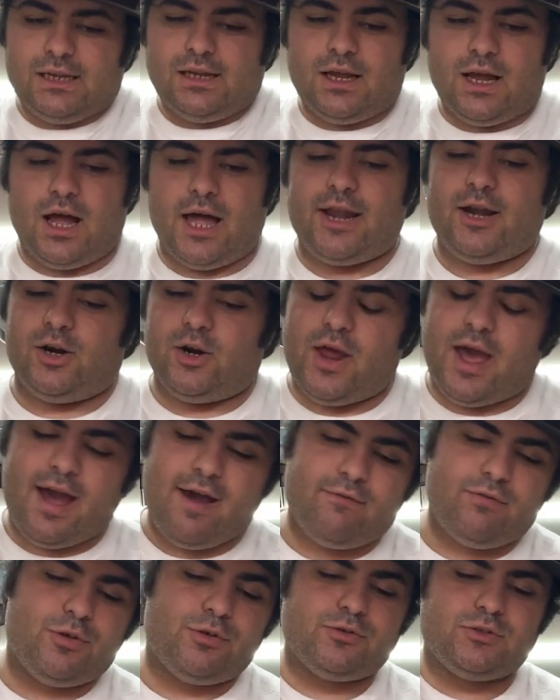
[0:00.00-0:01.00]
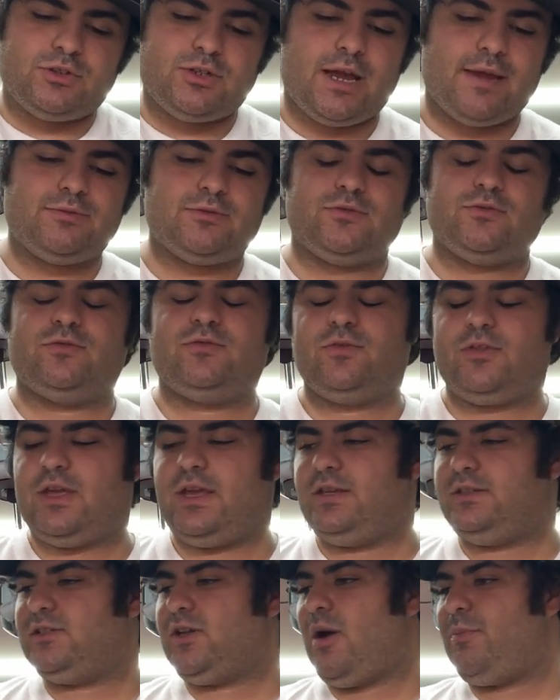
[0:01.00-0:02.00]
I don't have those types of
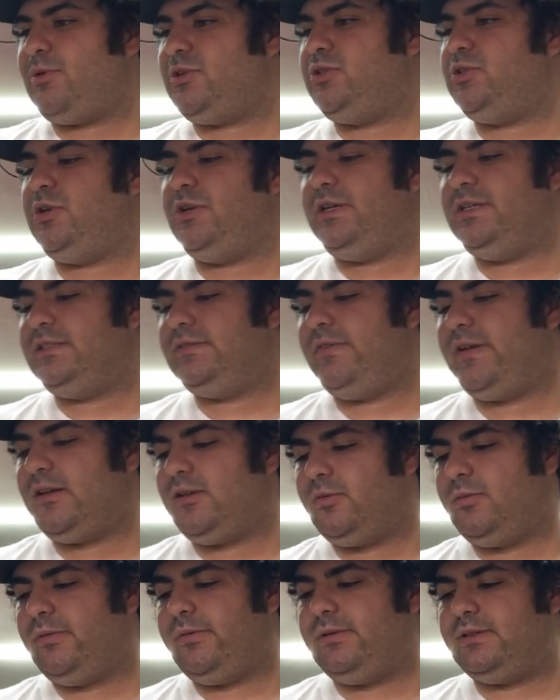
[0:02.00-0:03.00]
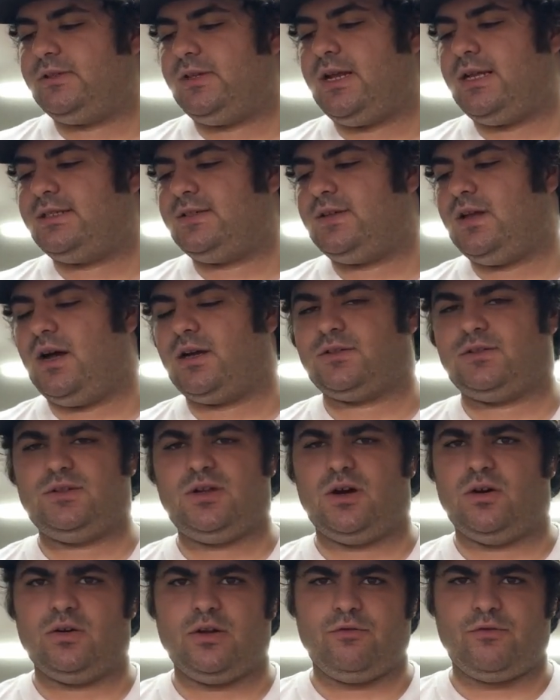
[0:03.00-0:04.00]
things, opportunities available to me, so that sucks.
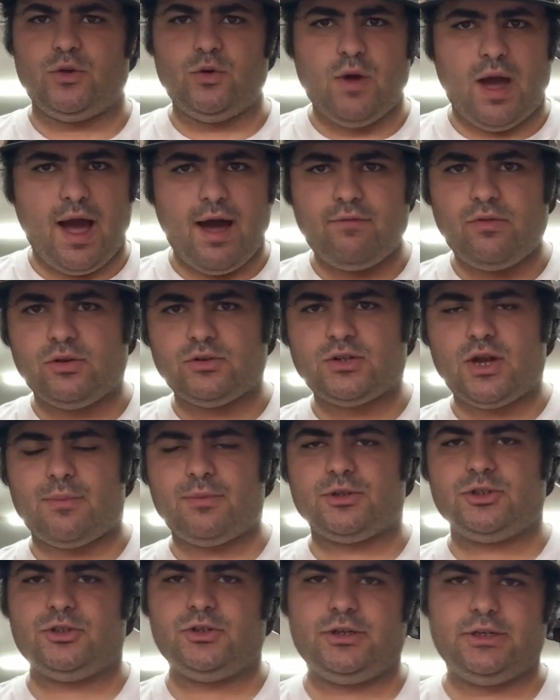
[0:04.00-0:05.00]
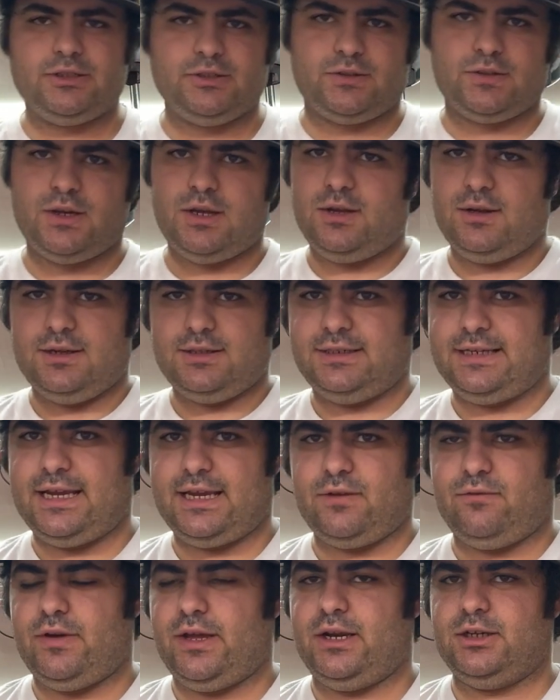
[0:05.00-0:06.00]
No, if you have those opportunities,
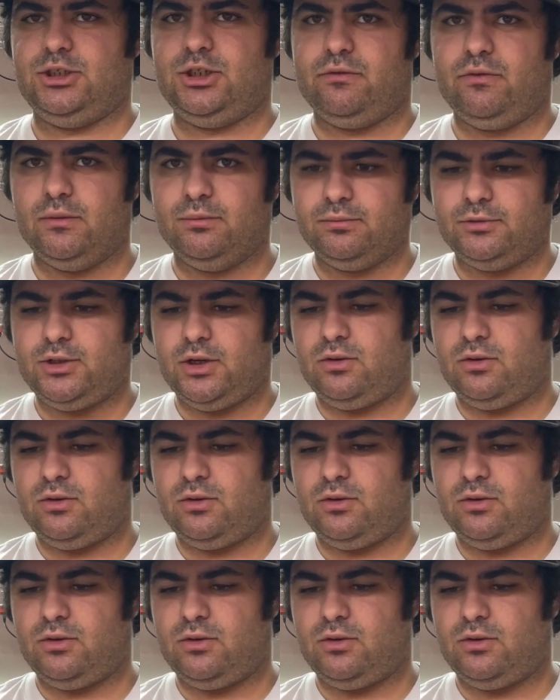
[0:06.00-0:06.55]
take advantage of them.